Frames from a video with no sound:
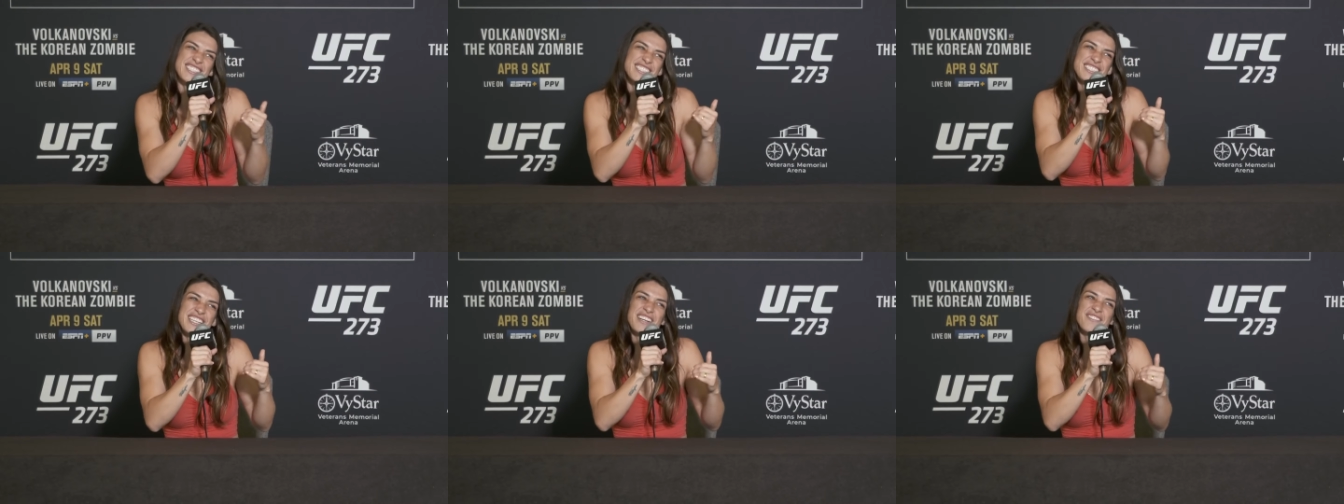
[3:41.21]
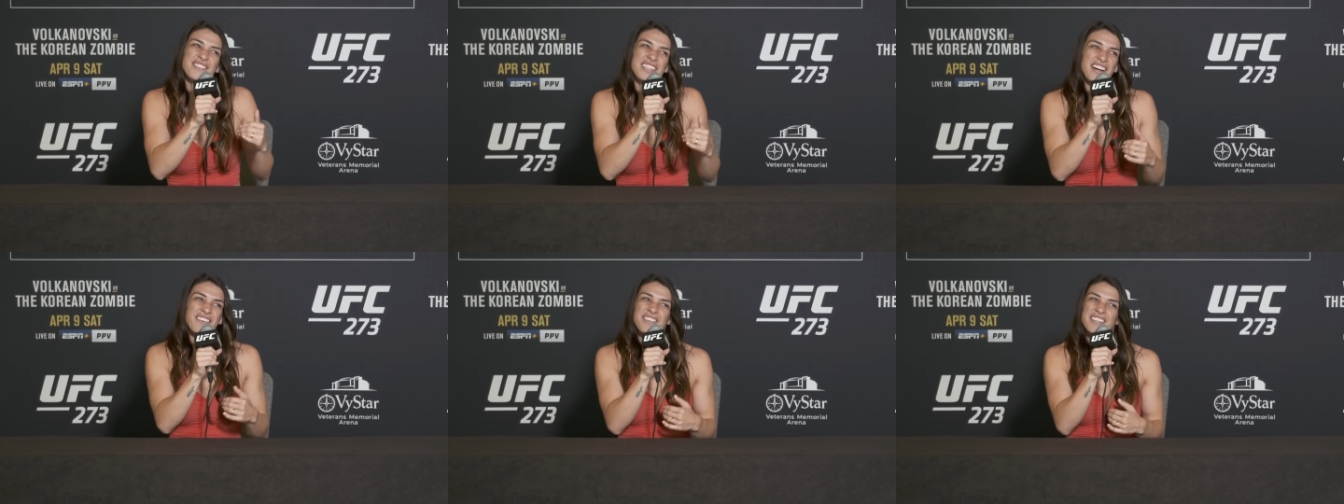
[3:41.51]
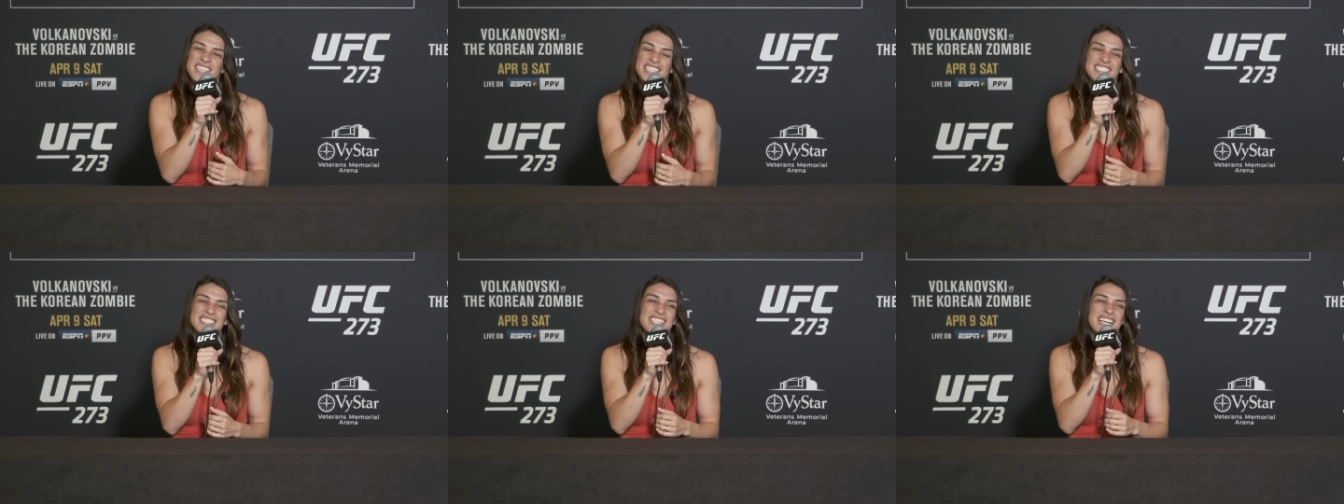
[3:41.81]
So I'm
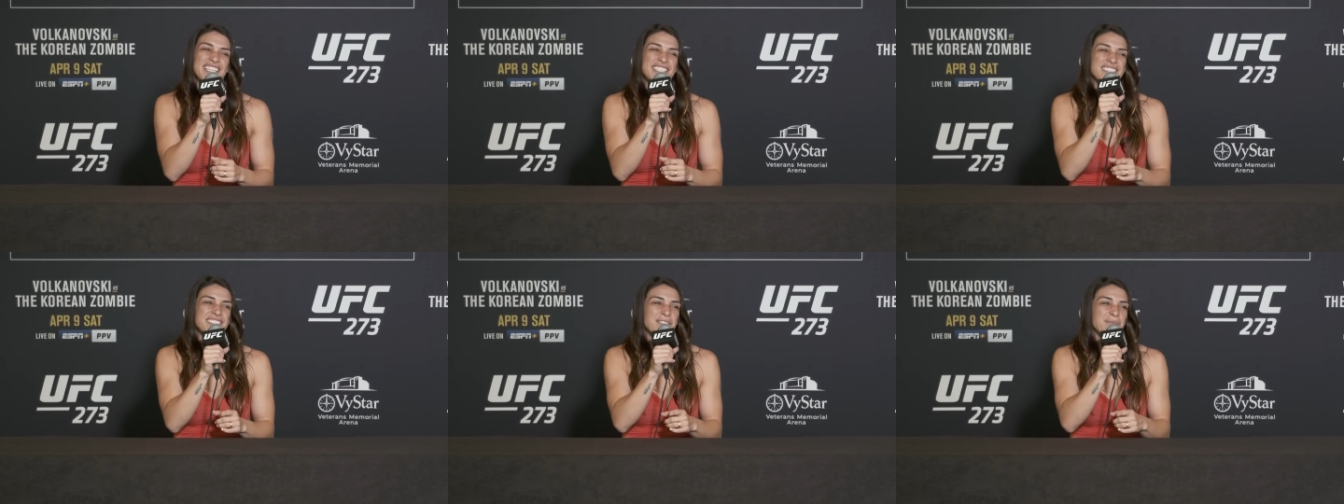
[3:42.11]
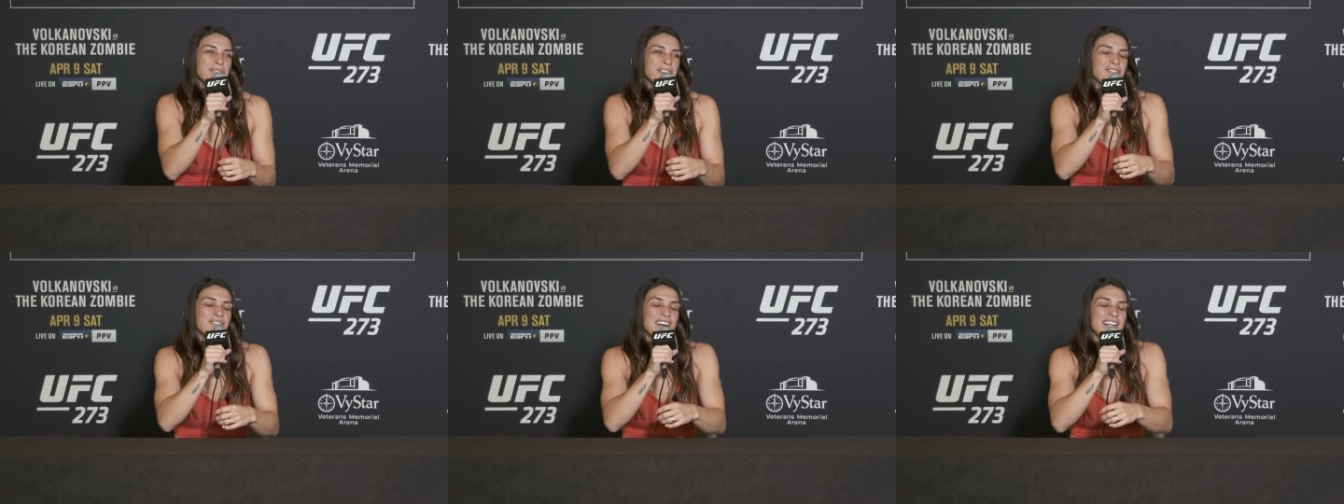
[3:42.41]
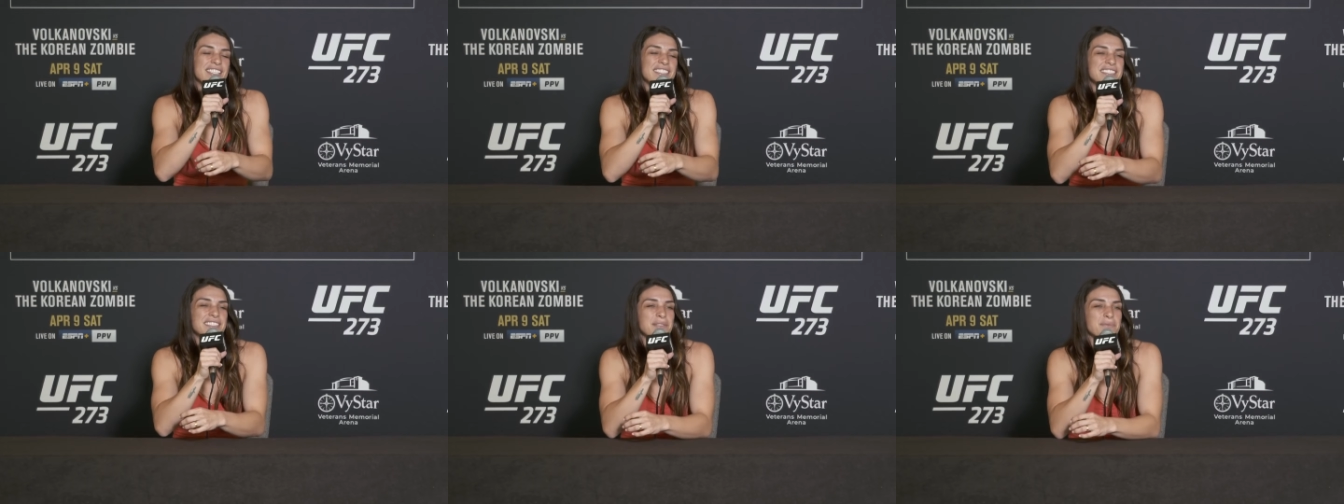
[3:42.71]
definitely excited to be
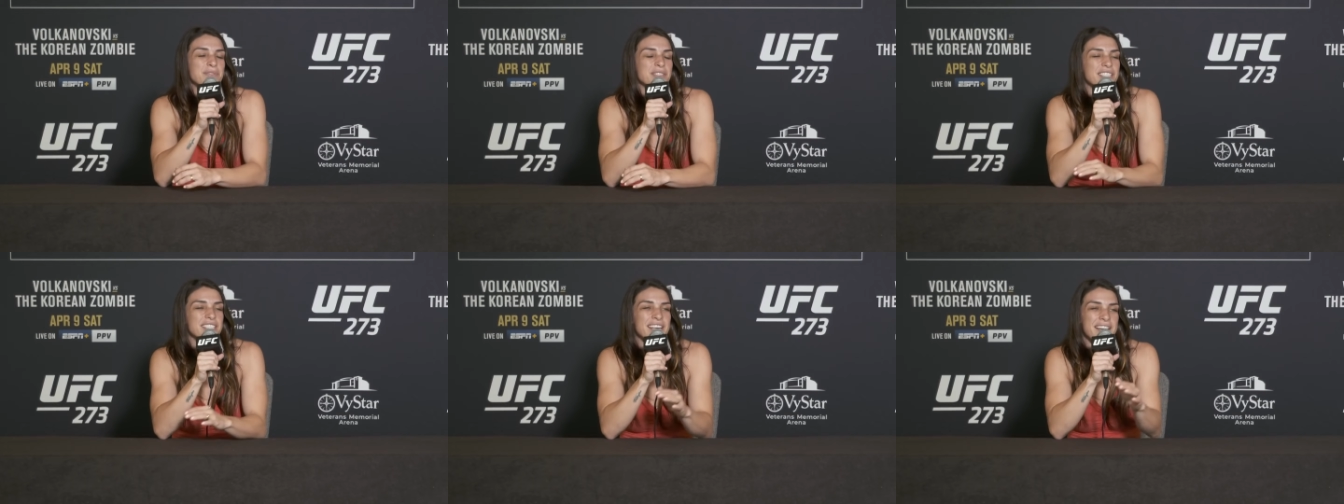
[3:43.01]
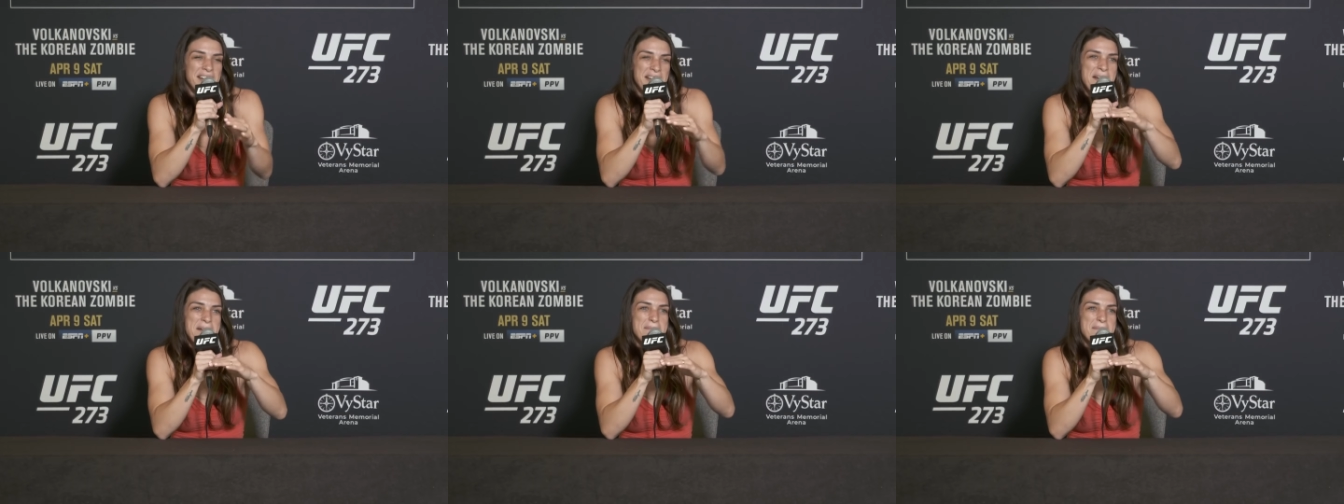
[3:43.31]
fighting someone